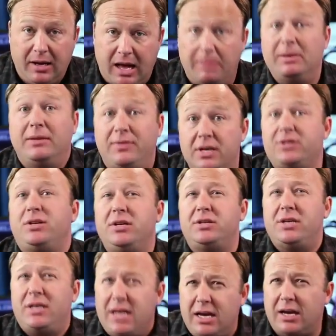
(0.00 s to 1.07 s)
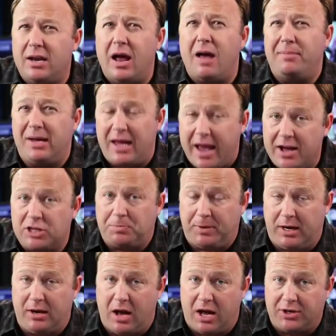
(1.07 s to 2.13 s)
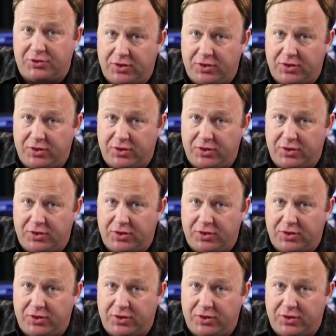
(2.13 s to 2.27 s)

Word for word: I mean, this is economic espionage.